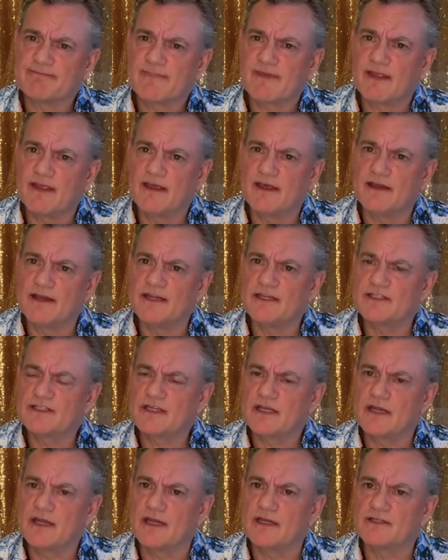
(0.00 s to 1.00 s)
and
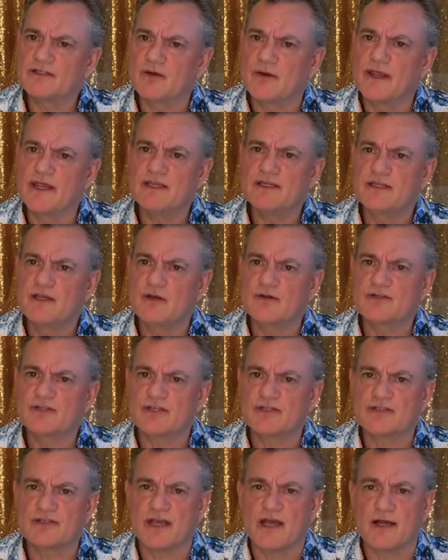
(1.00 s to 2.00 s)
so he
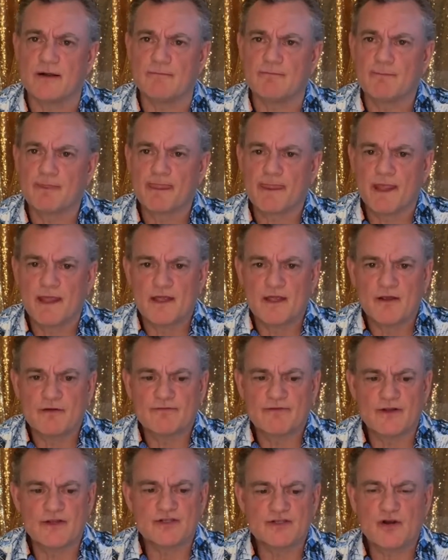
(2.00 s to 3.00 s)
uses
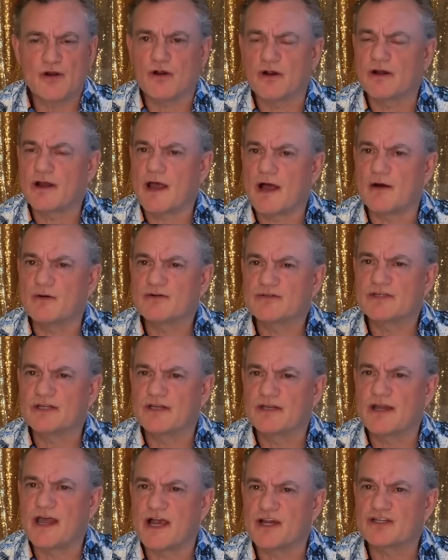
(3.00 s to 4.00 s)
for his current house
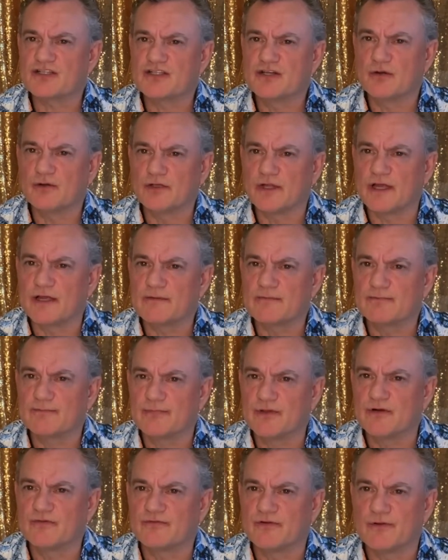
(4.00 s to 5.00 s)
in Ashnola,
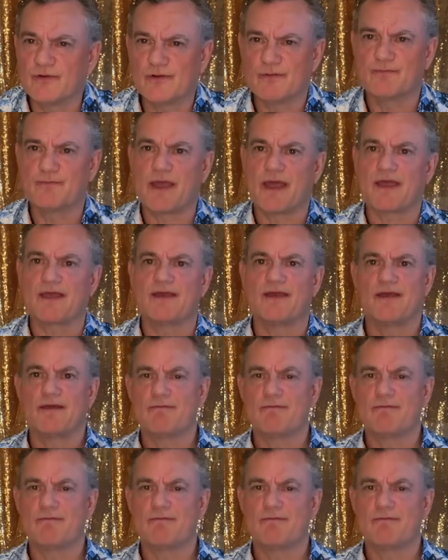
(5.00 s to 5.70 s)
beautiful big.